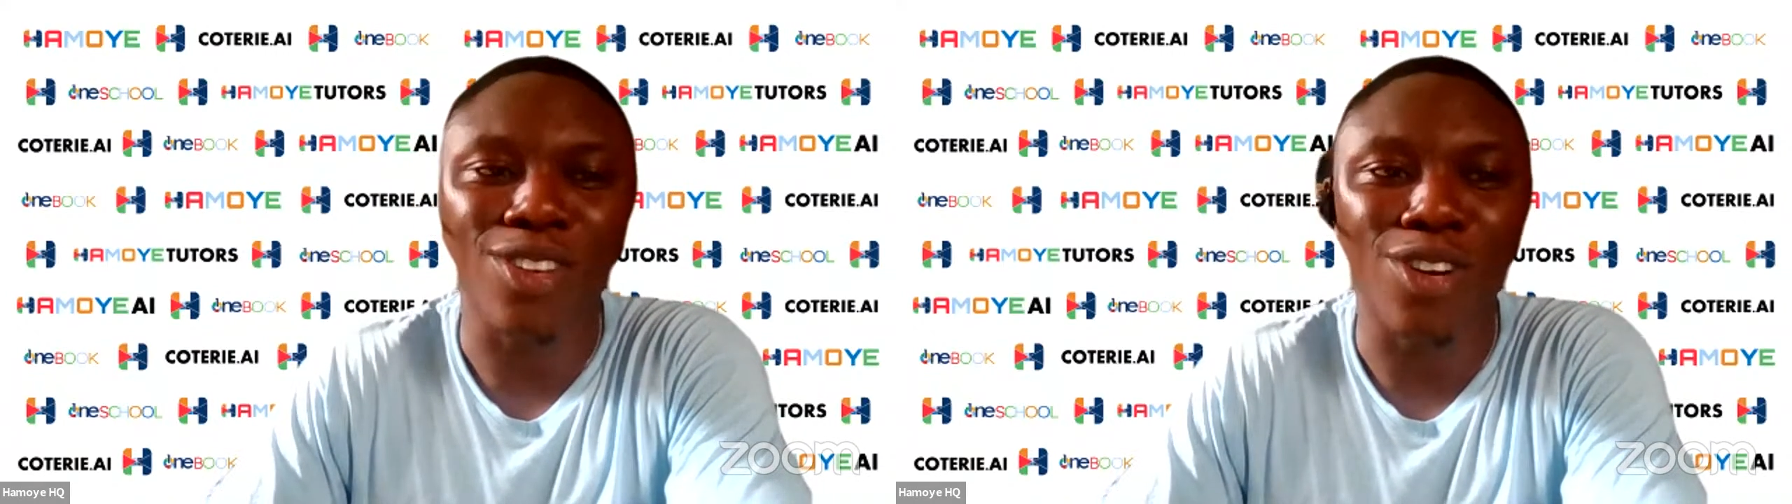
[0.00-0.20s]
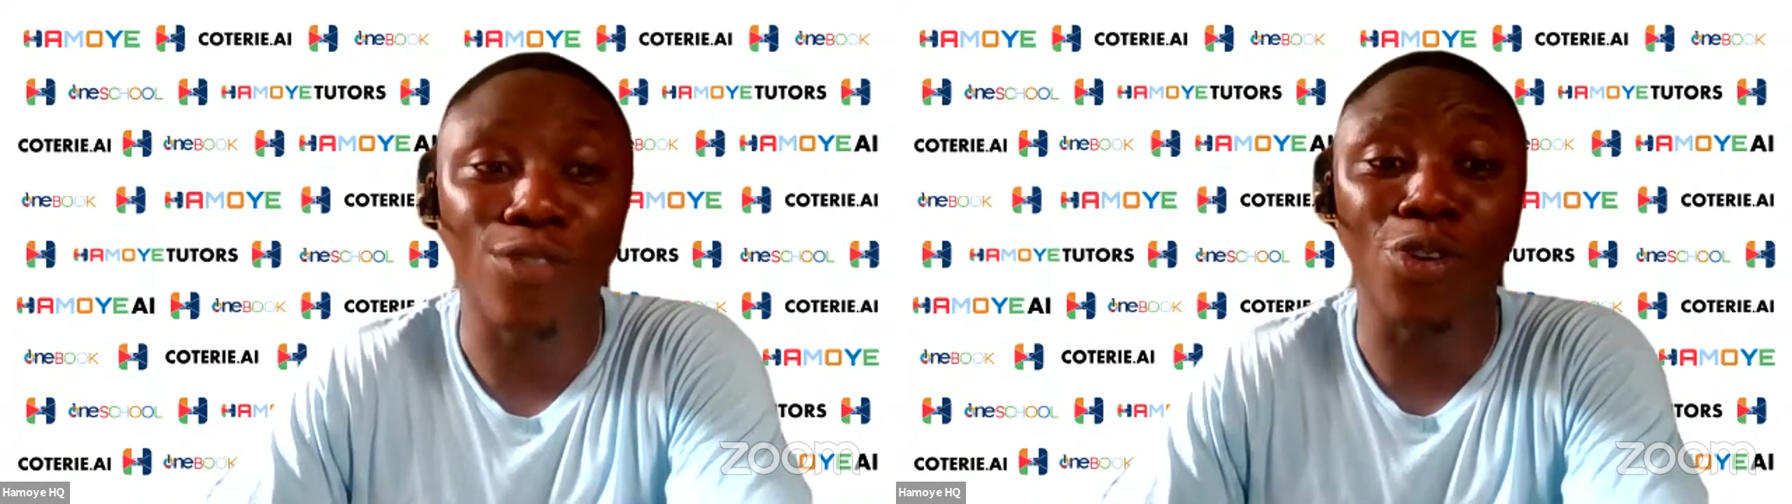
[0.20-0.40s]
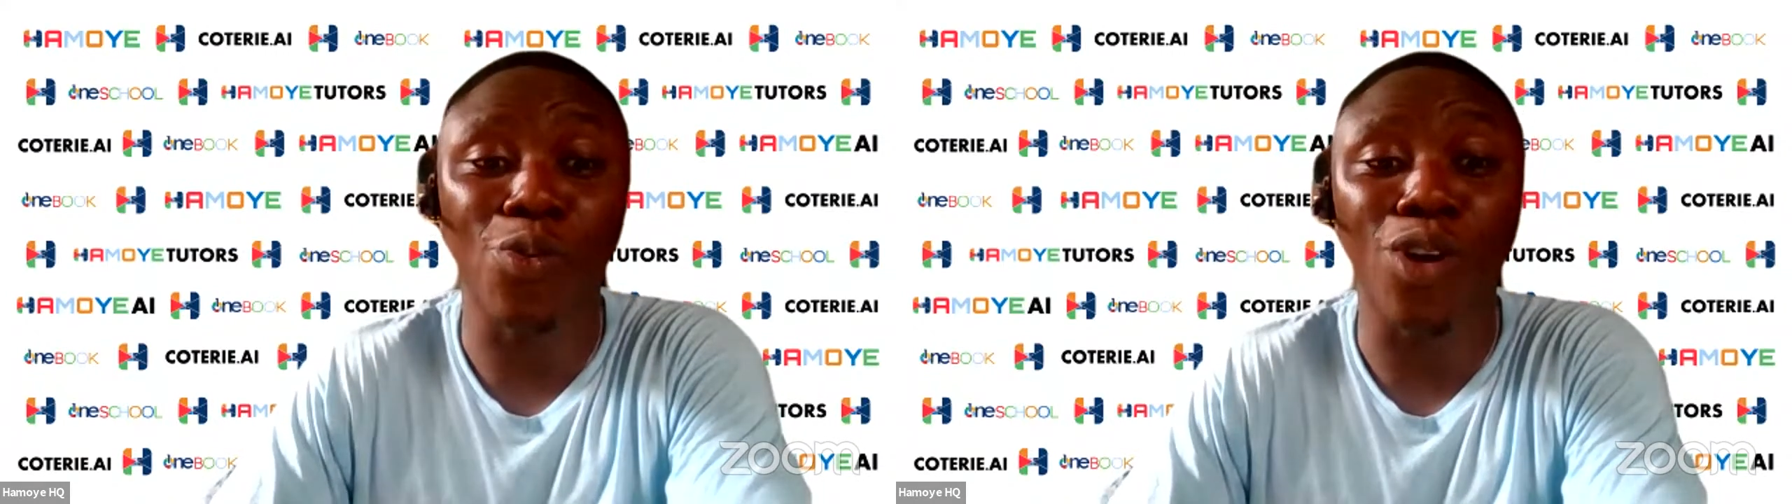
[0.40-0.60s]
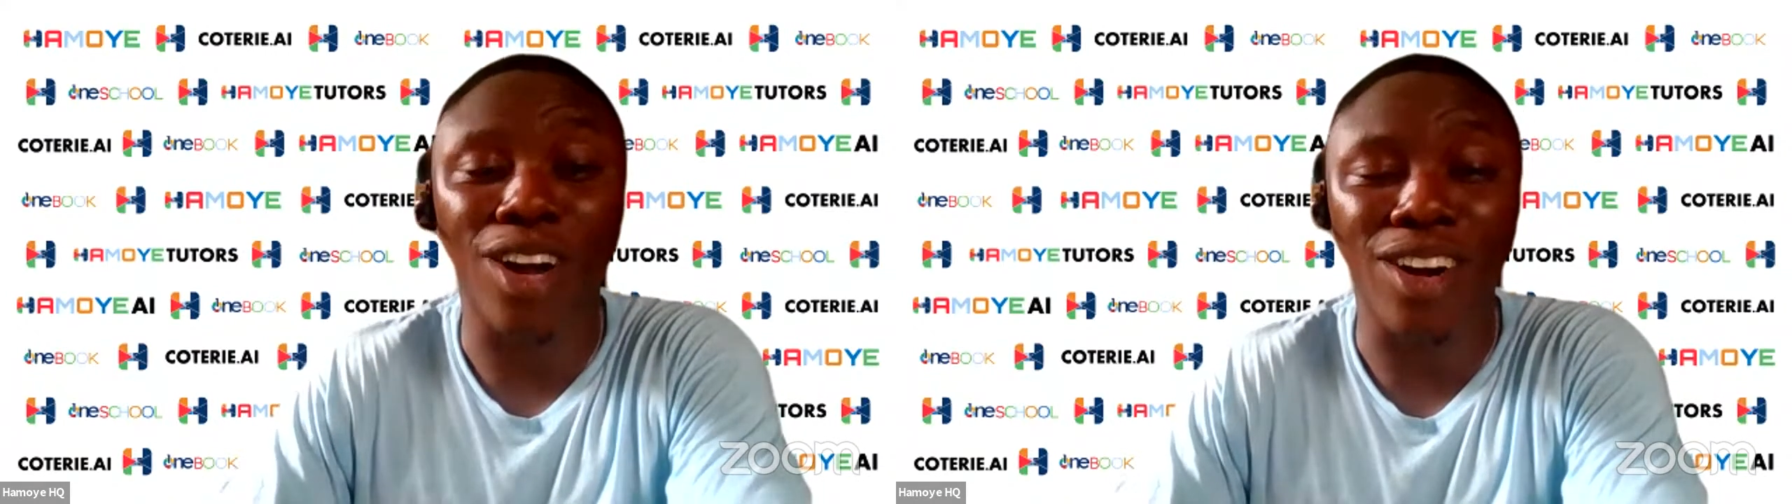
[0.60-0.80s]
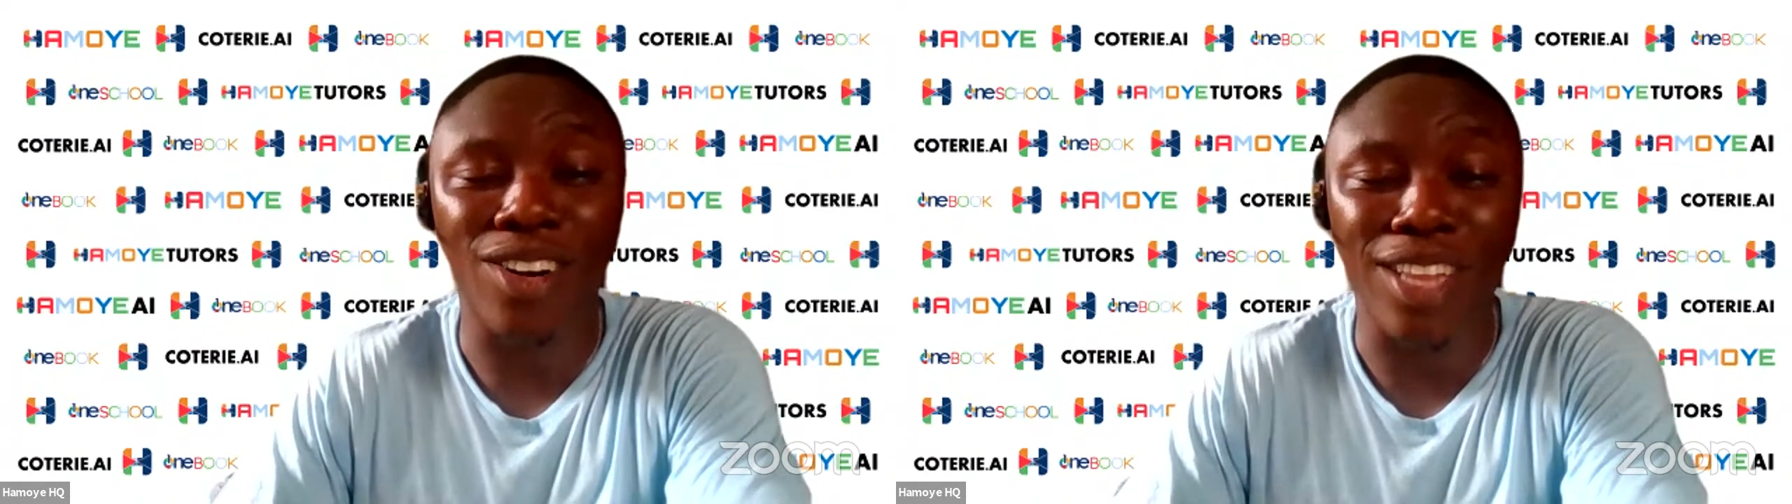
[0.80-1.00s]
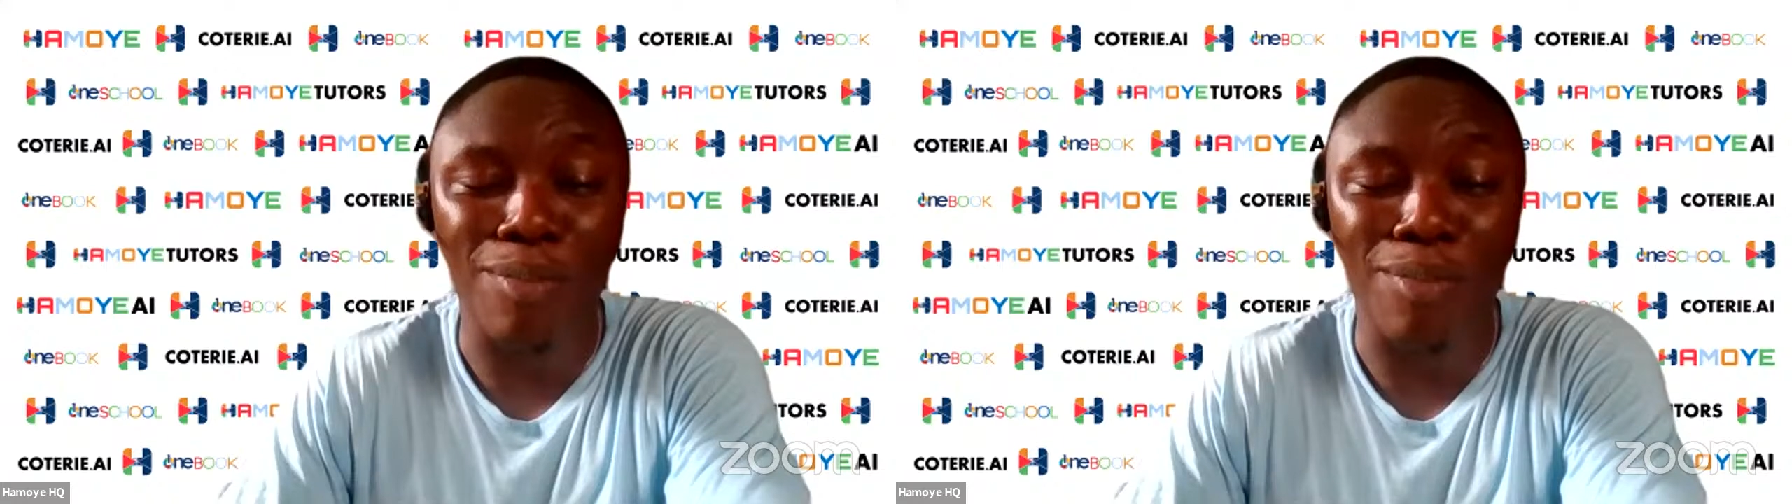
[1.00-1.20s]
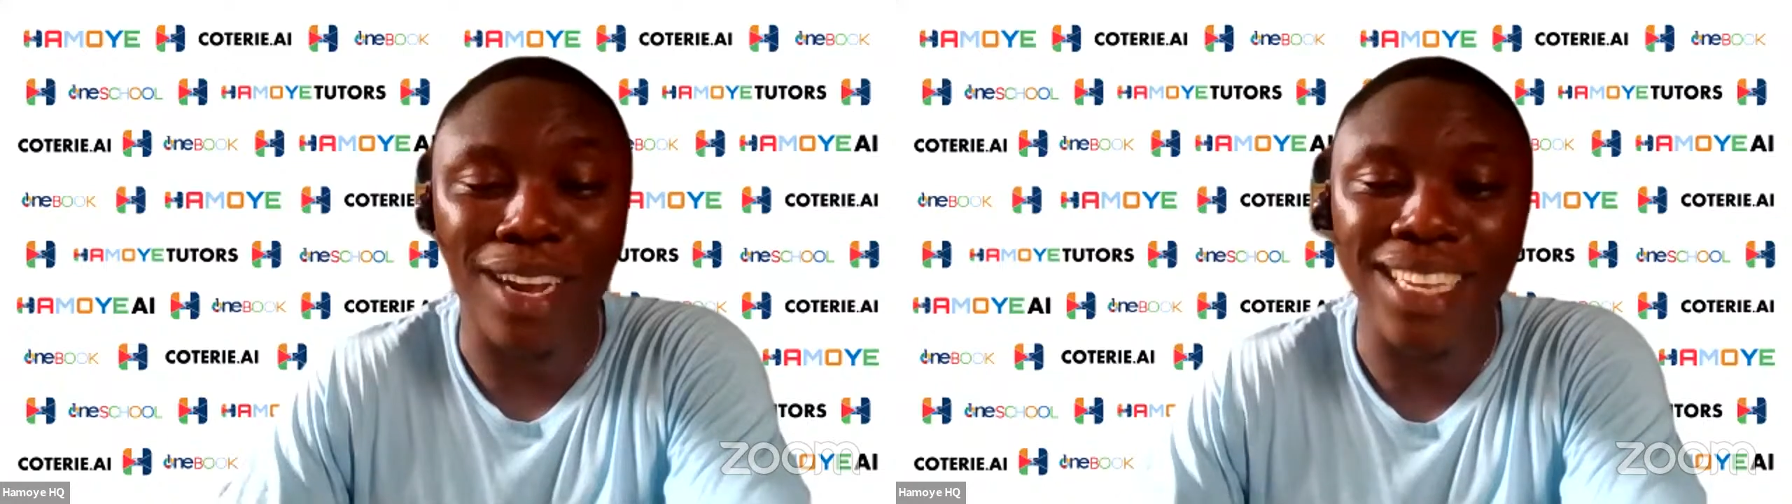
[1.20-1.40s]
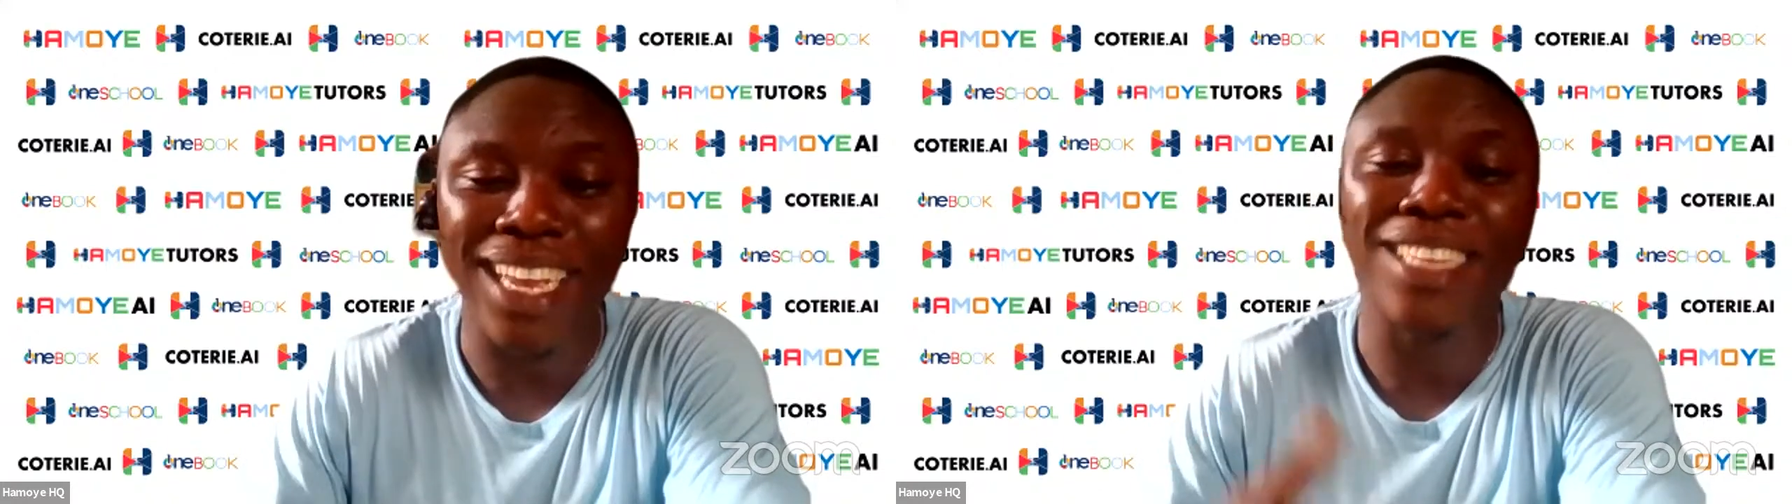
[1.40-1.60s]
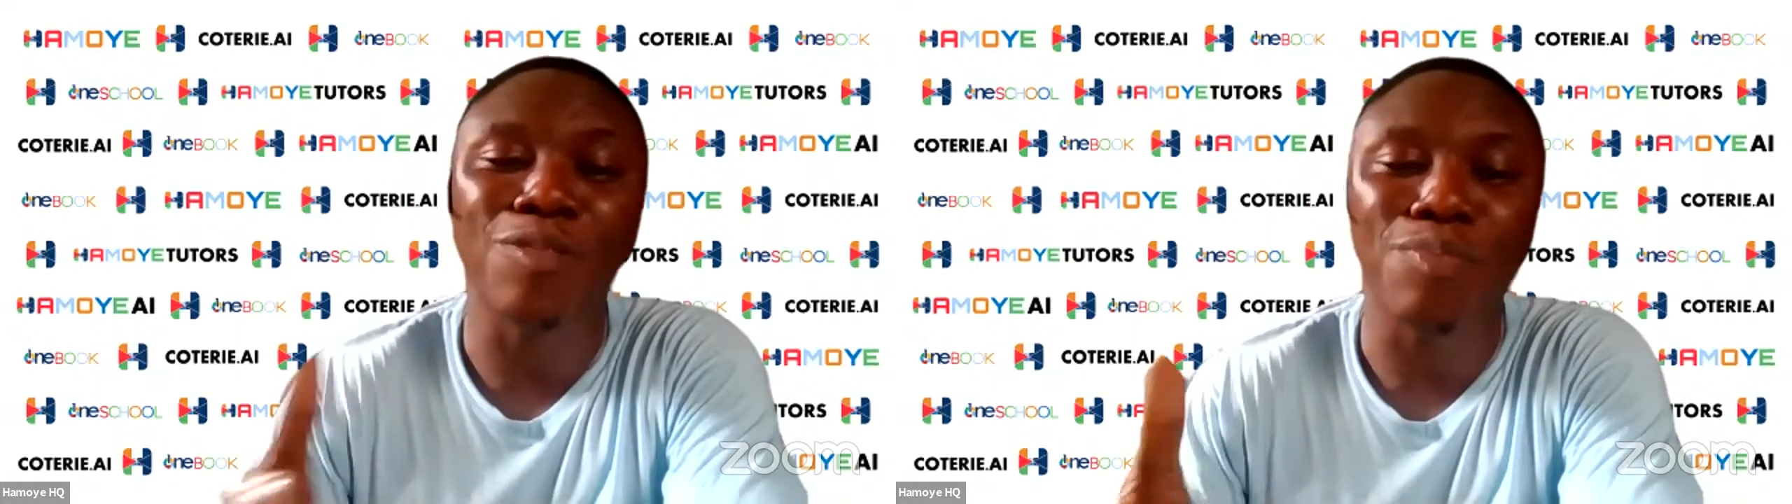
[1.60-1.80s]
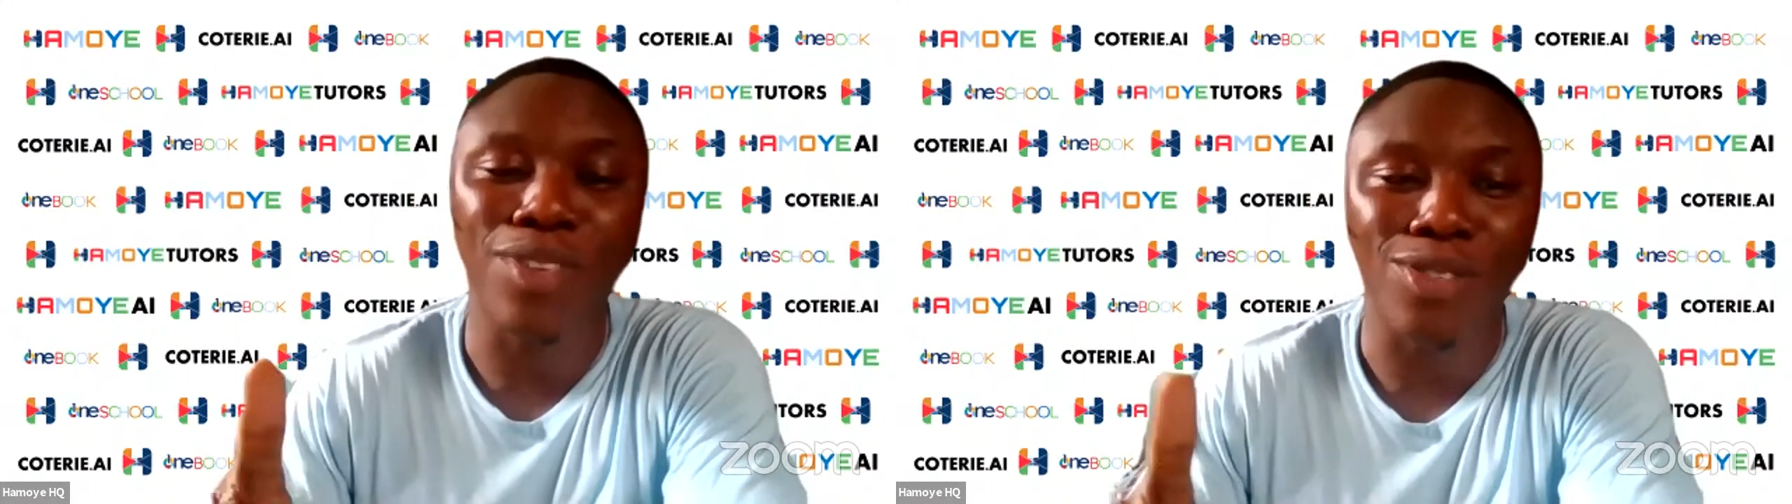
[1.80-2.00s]
of your work on applying
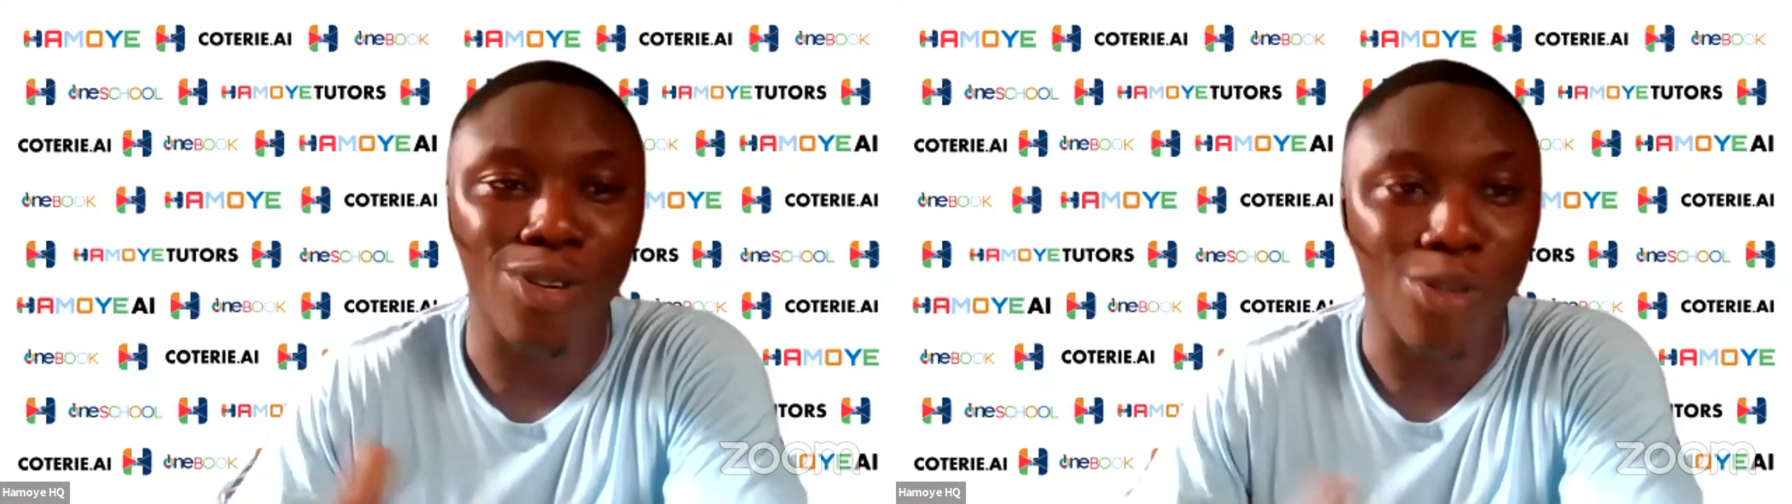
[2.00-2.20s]
NLP to